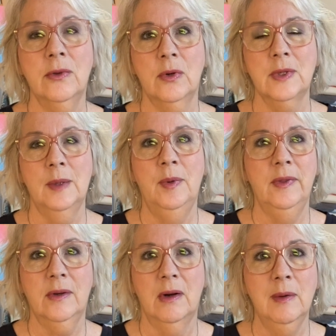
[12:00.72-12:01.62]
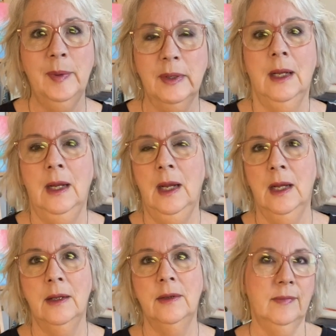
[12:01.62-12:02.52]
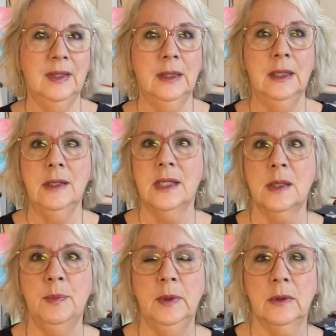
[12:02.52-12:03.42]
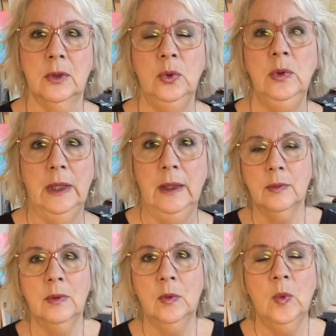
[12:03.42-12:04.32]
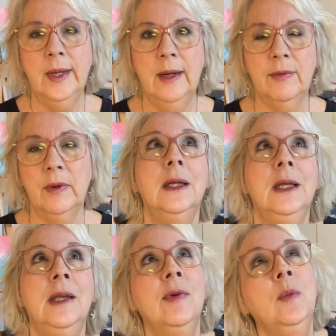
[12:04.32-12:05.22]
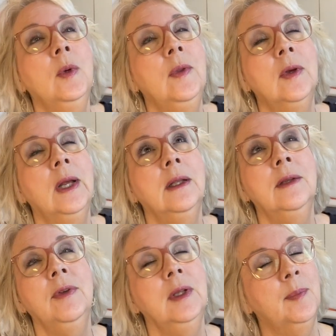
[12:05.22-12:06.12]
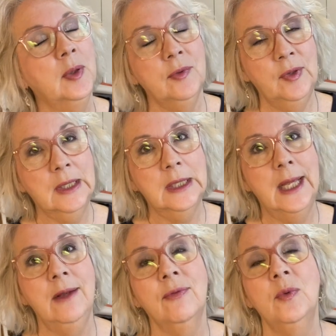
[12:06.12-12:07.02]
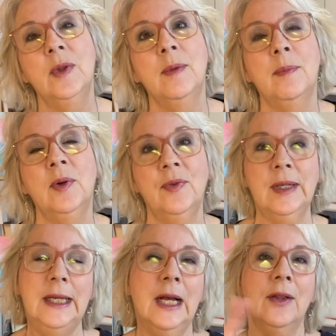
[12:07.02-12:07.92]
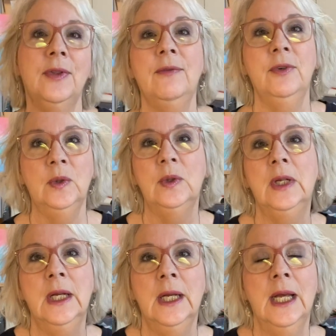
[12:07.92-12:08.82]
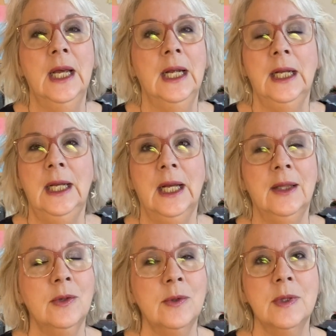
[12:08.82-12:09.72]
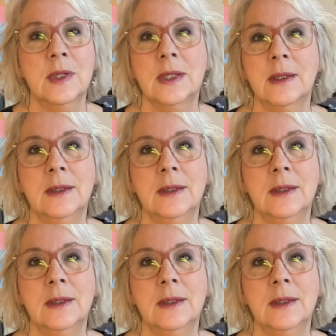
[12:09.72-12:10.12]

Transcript: throws up on the carpet and the kids spill Kool-Aid or whatever. Even when they're living the perfect life with perfectly healthy food, those